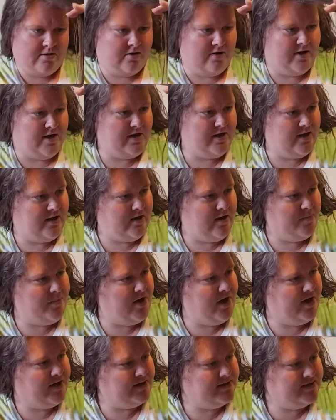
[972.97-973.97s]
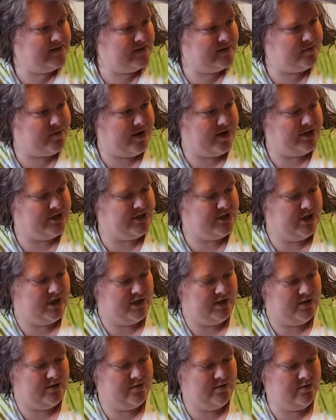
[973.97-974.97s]
Alright, and upon
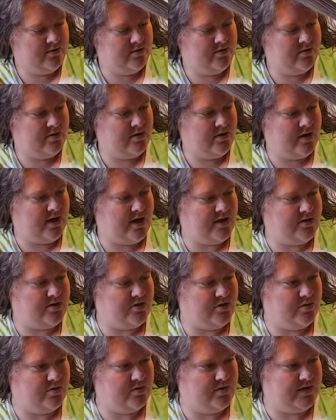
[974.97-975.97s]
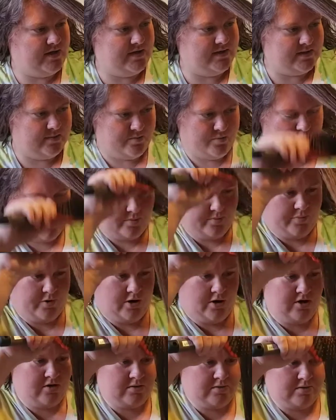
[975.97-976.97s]
inspection, I do see some
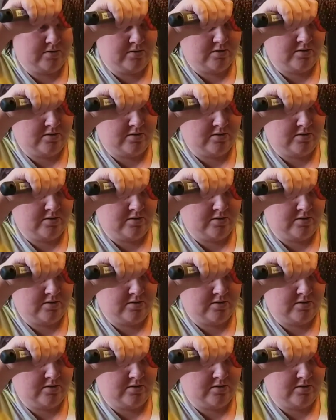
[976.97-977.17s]
purple.